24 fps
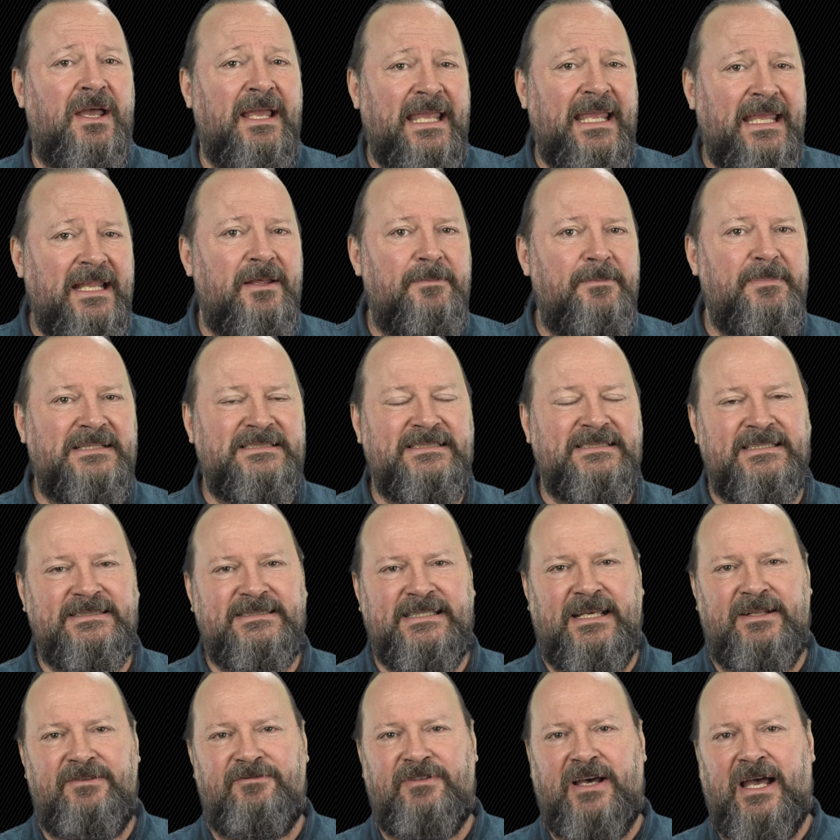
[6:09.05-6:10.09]
in a business
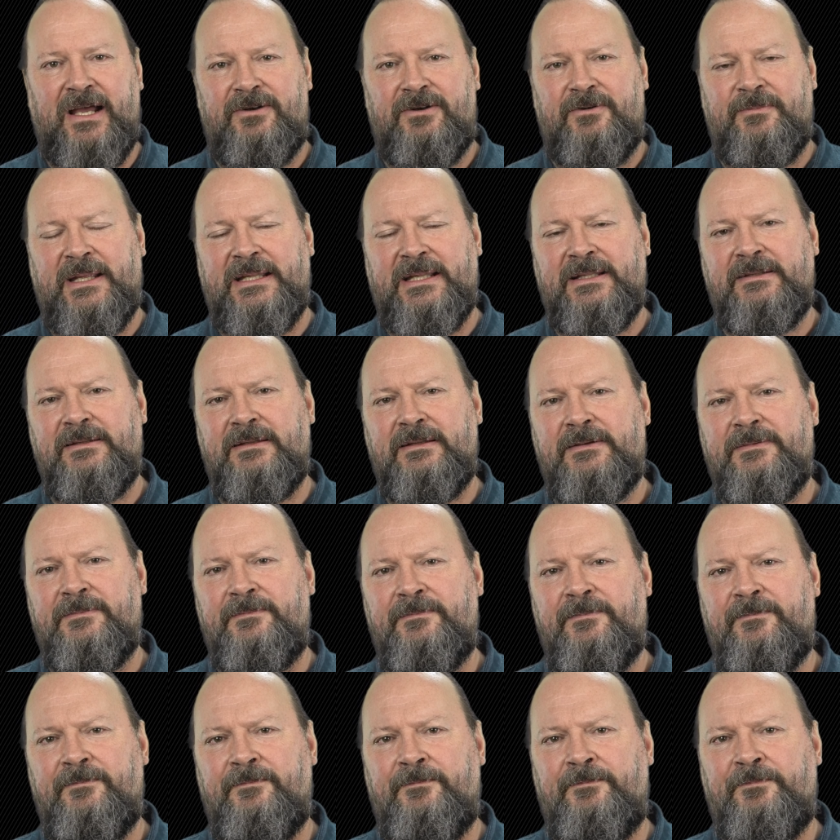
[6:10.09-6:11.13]
environment.
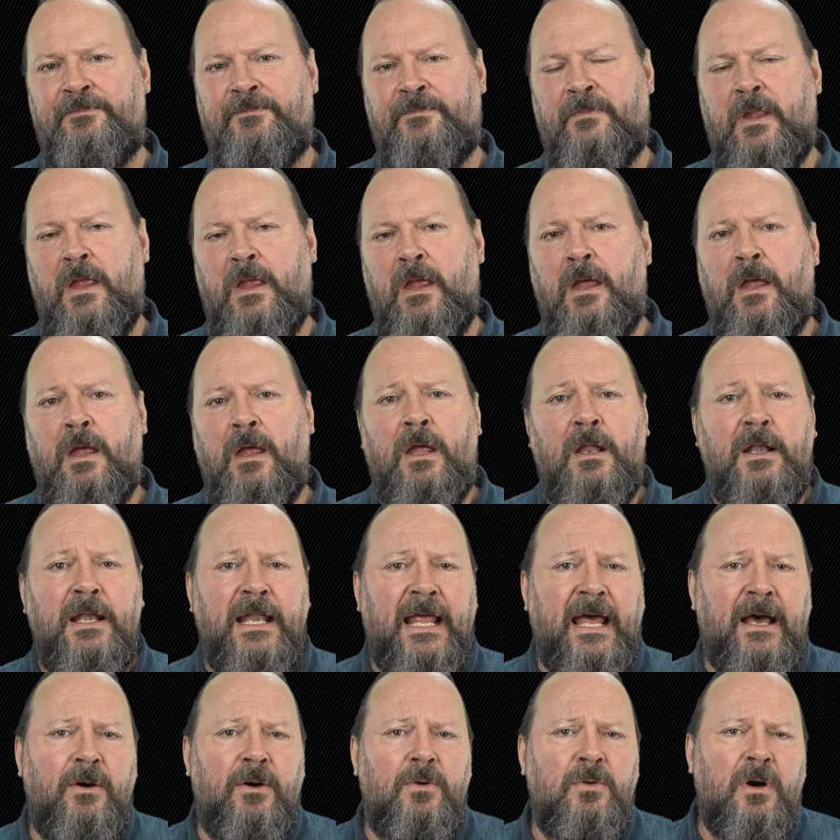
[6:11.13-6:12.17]

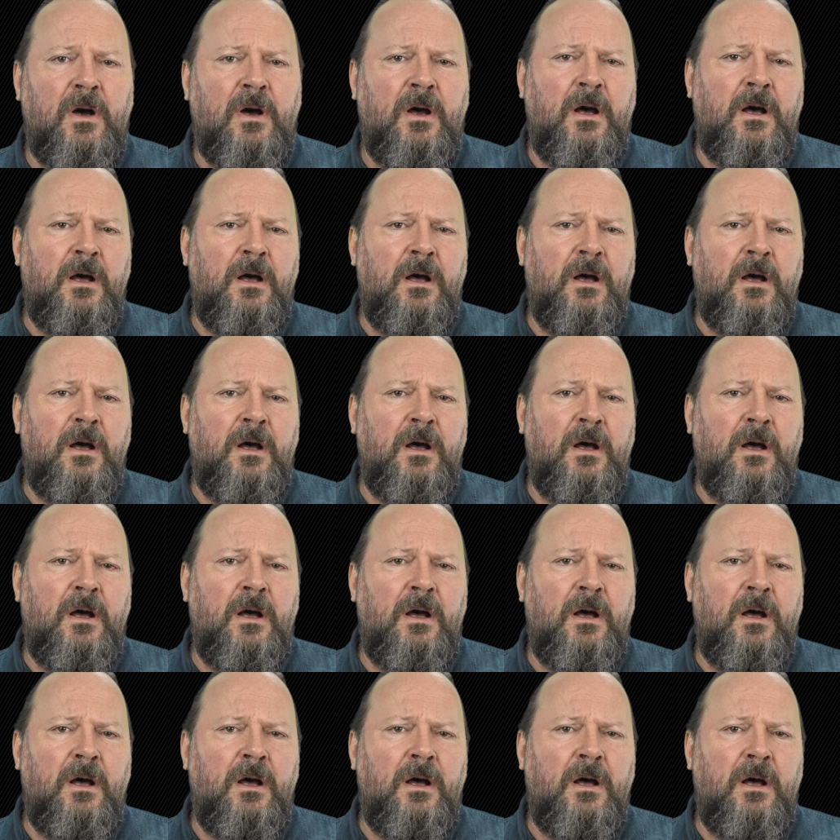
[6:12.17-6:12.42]
Now,